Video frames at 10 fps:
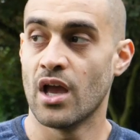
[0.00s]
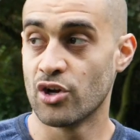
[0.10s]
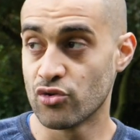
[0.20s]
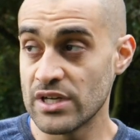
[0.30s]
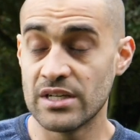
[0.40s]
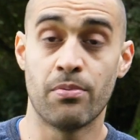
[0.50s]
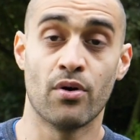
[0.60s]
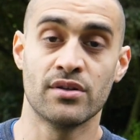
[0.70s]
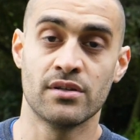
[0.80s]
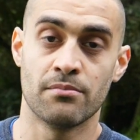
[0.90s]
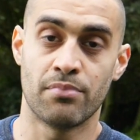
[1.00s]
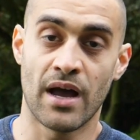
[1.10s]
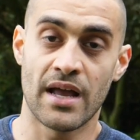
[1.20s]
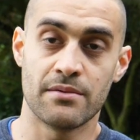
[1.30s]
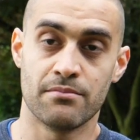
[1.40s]
agreed upon
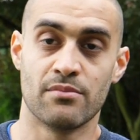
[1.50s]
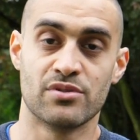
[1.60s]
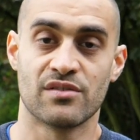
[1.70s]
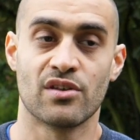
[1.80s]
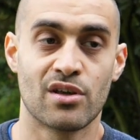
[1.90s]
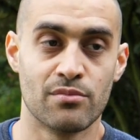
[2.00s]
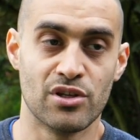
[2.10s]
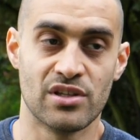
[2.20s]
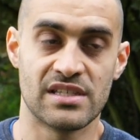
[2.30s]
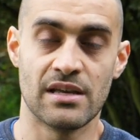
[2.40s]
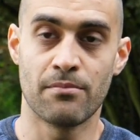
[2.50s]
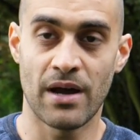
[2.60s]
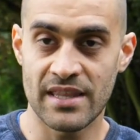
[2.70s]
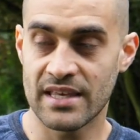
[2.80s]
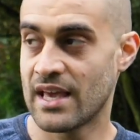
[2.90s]
by members of the community and
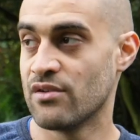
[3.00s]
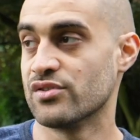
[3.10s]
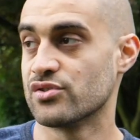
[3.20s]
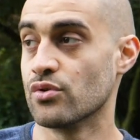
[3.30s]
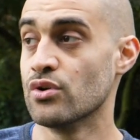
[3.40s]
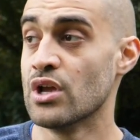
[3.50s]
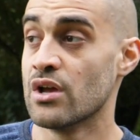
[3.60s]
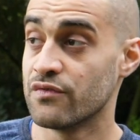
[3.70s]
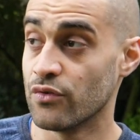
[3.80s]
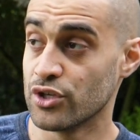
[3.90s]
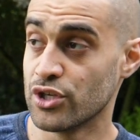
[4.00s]
by the council for